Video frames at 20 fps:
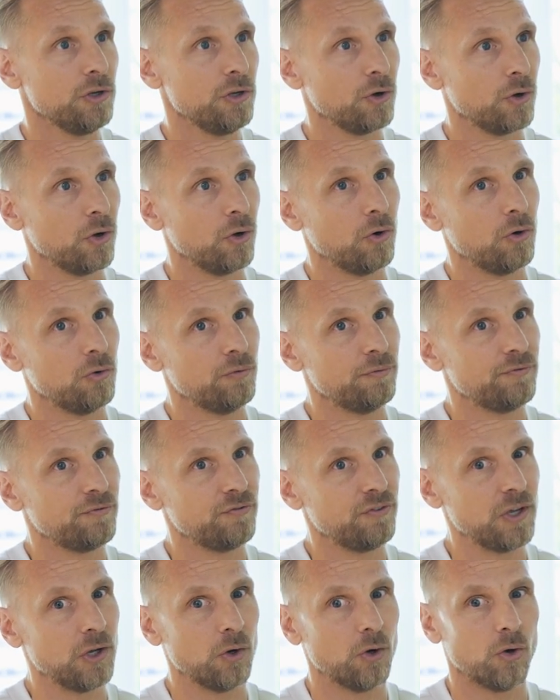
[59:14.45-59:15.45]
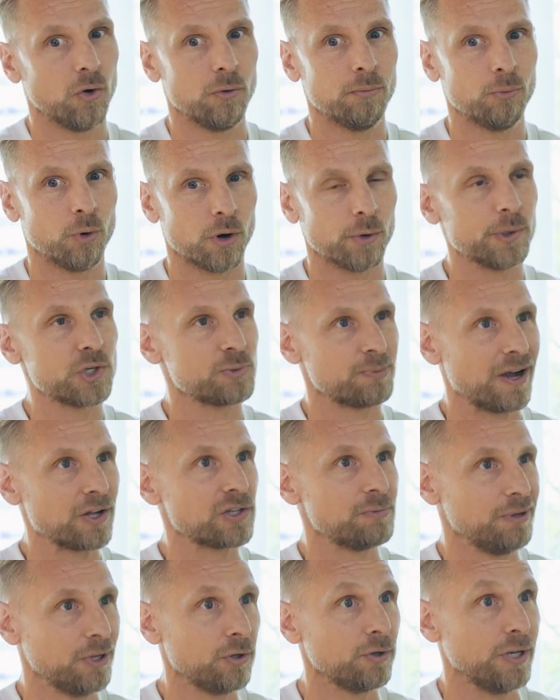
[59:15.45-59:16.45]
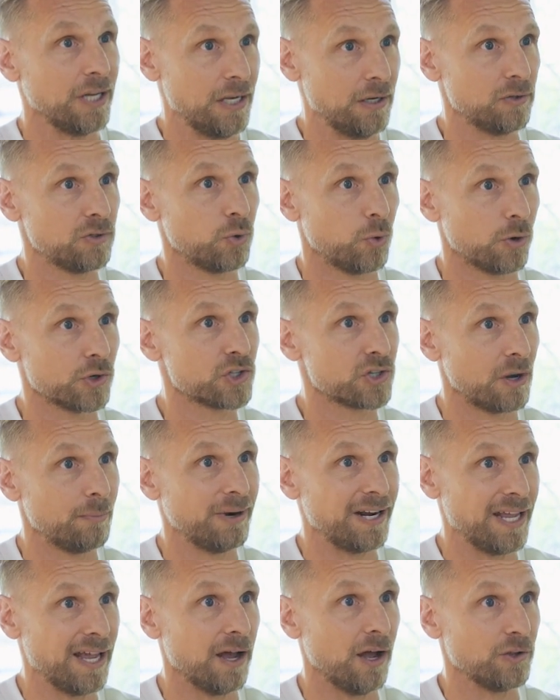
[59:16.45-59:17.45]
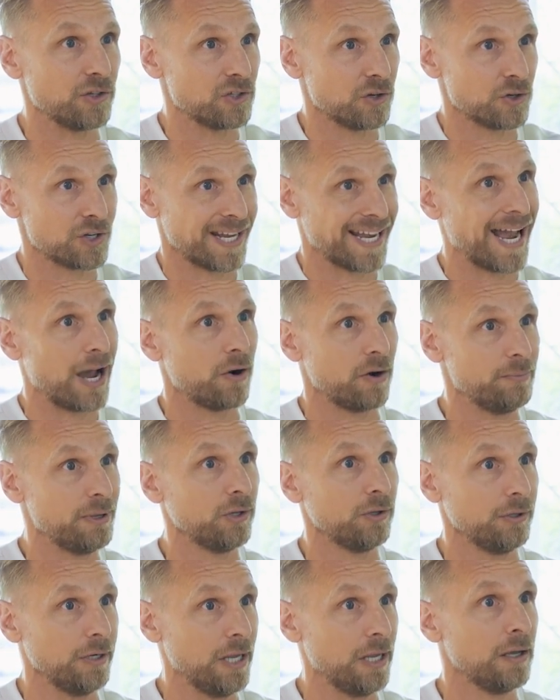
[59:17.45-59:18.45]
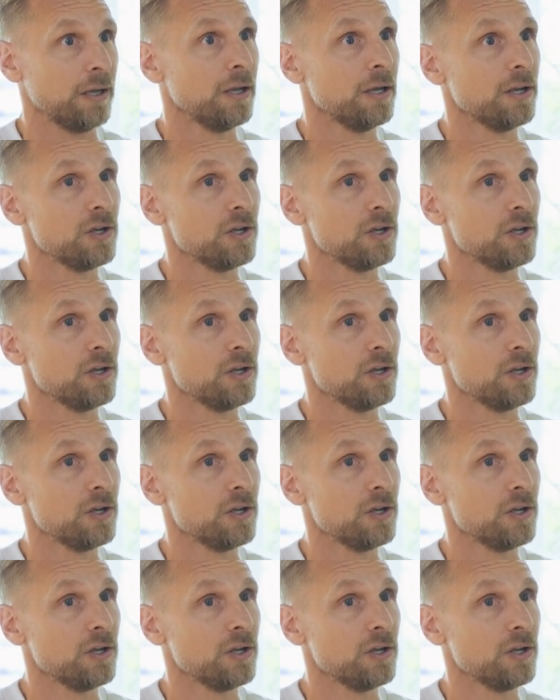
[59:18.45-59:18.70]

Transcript: you'll feel more responsibility towards somebody else. There's accountability.